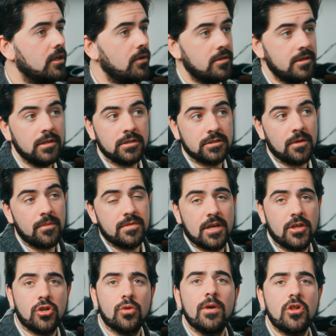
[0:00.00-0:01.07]
there is still some
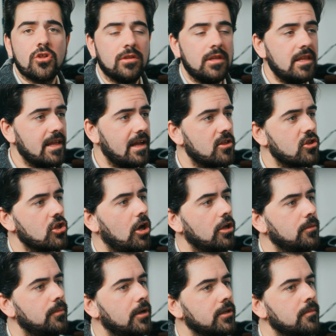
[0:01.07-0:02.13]
saturation in that
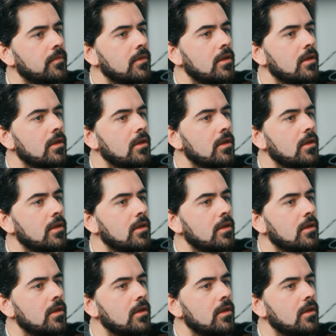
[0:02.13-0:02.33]
shot, but